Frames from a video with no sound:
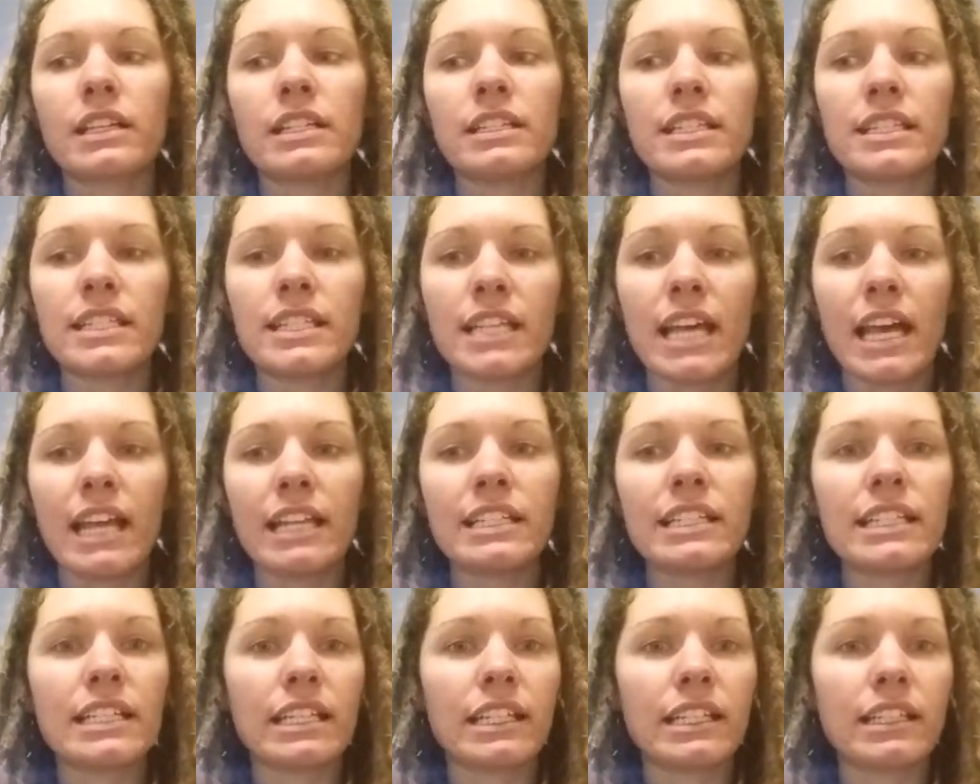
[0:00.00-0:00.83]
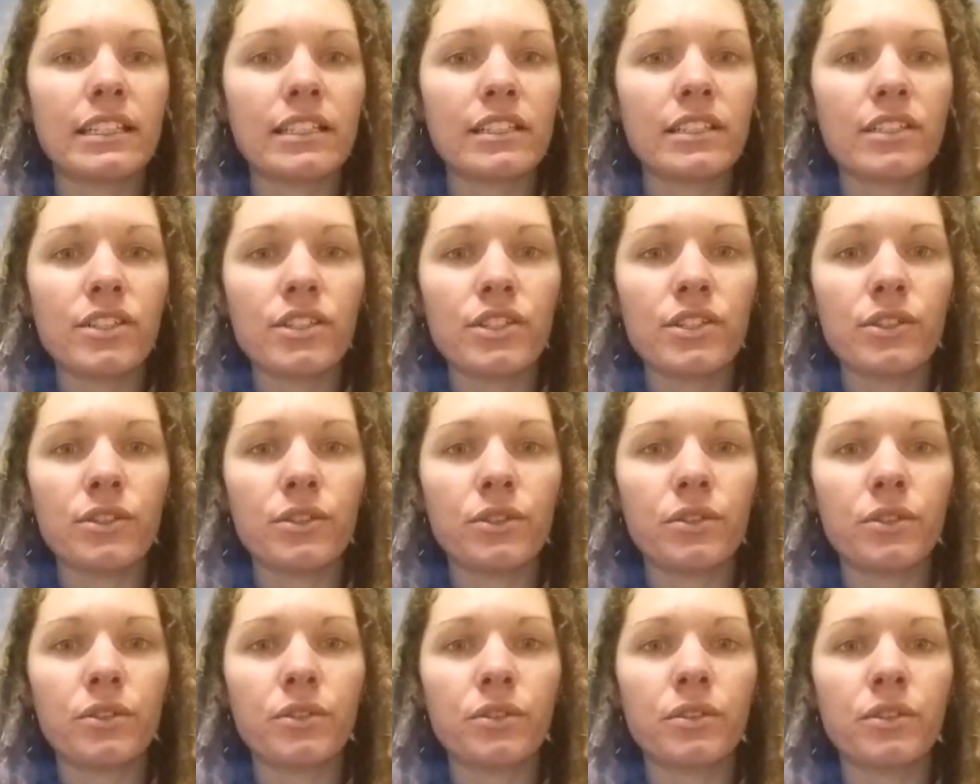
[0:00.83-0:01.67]
consenting
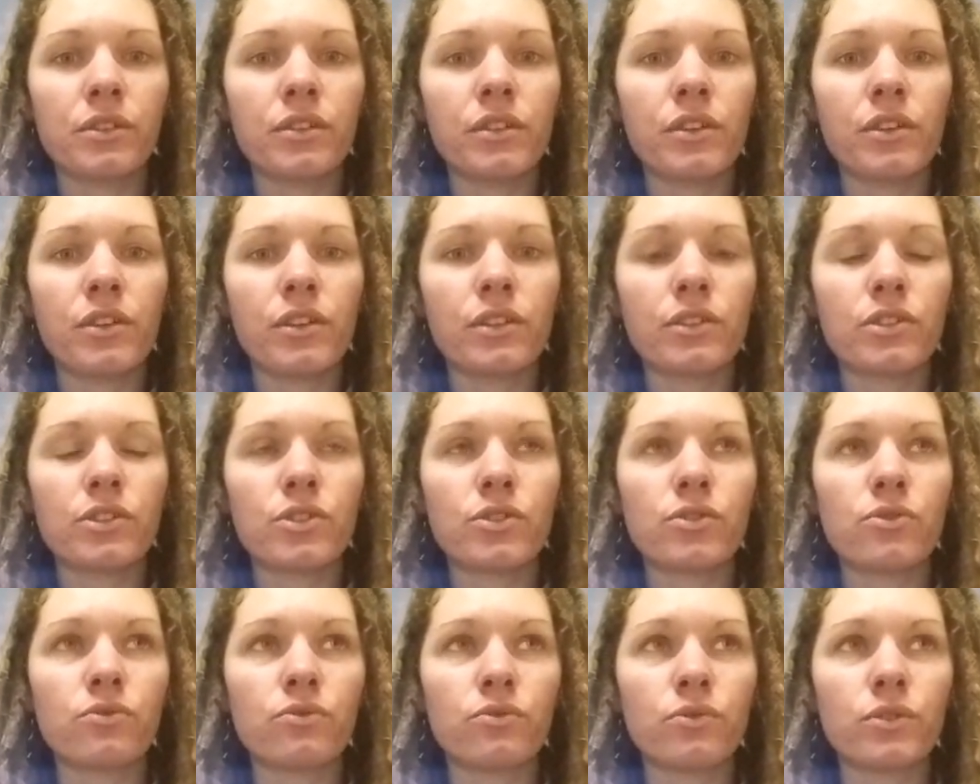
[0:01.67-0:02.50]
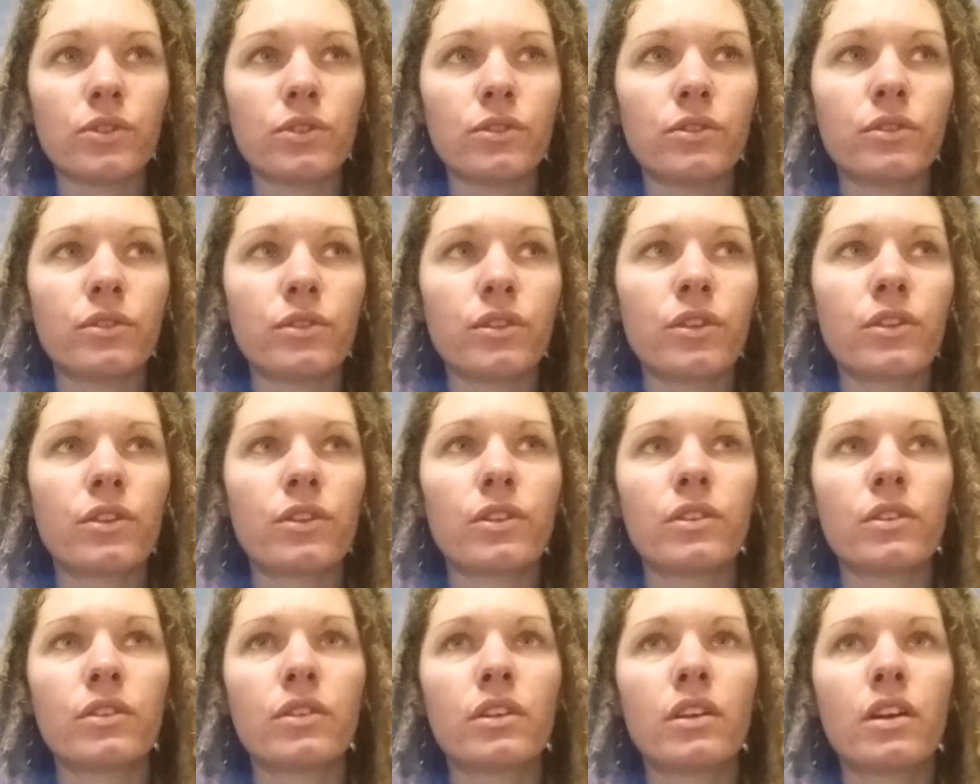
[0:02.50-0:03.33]
to the
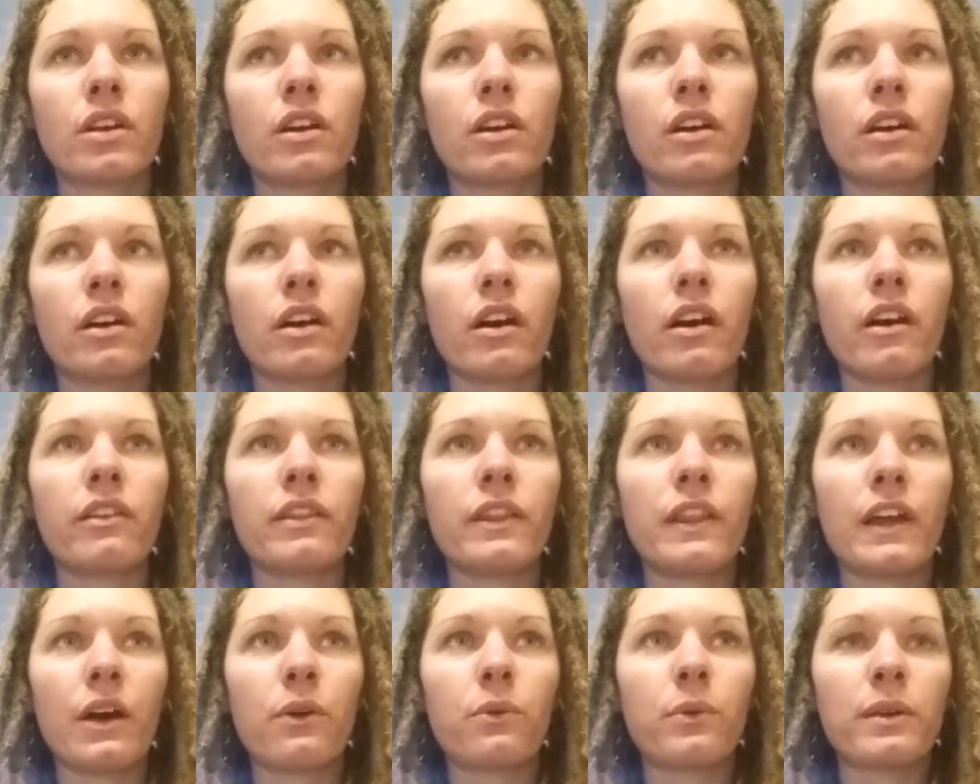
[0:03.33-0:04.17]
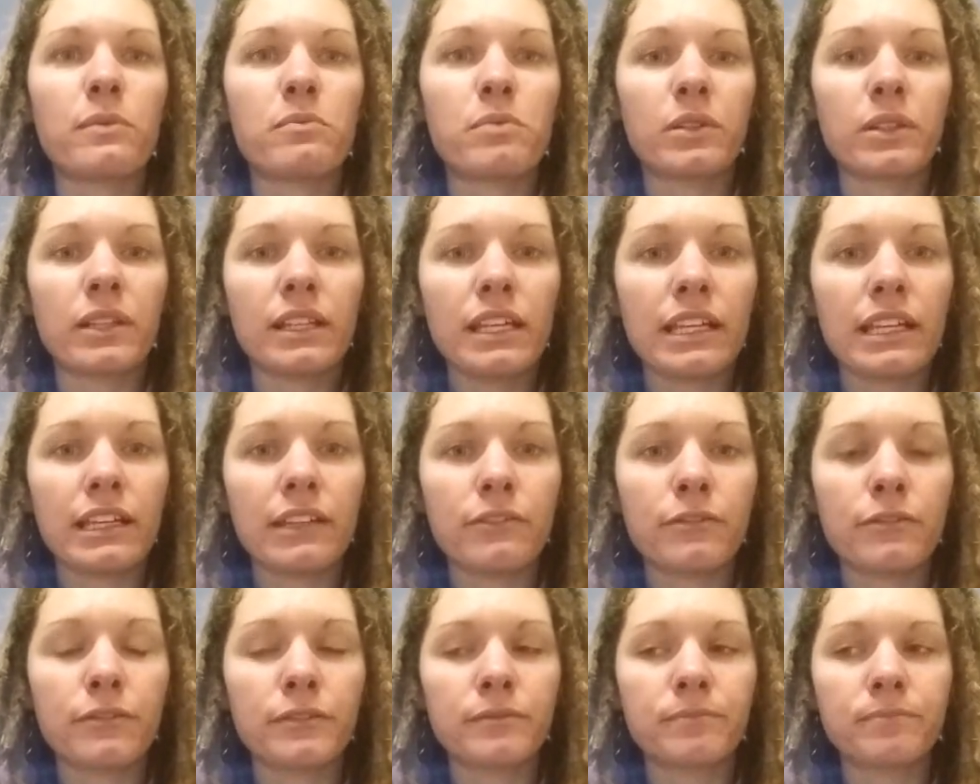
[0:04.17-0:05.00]
truth that we
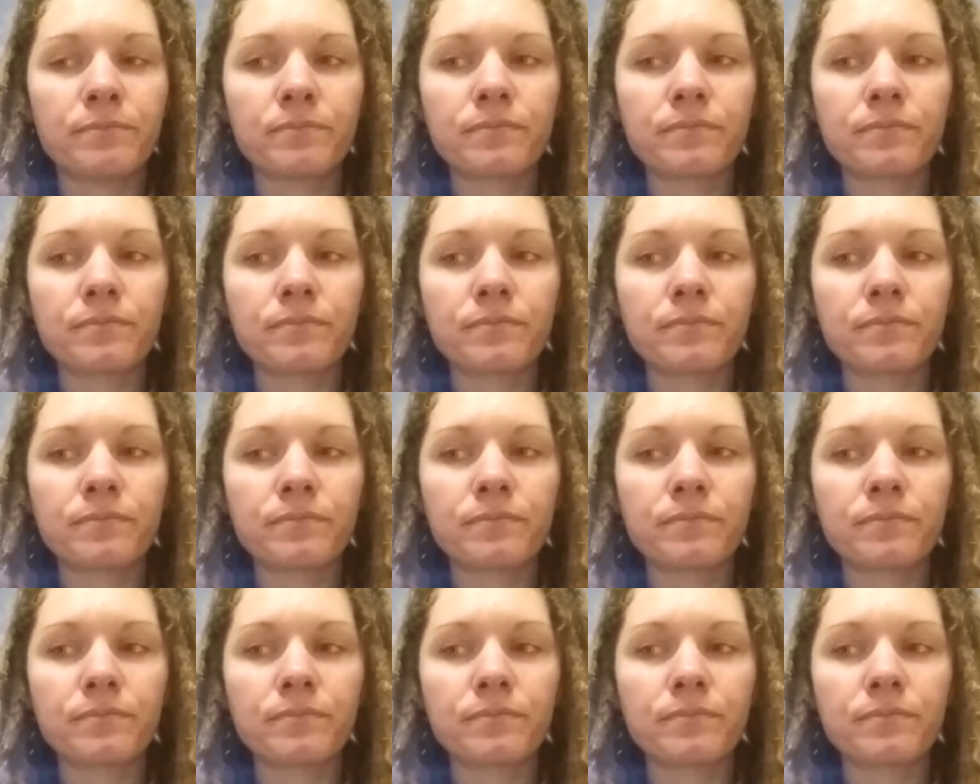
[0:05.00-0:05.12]
believe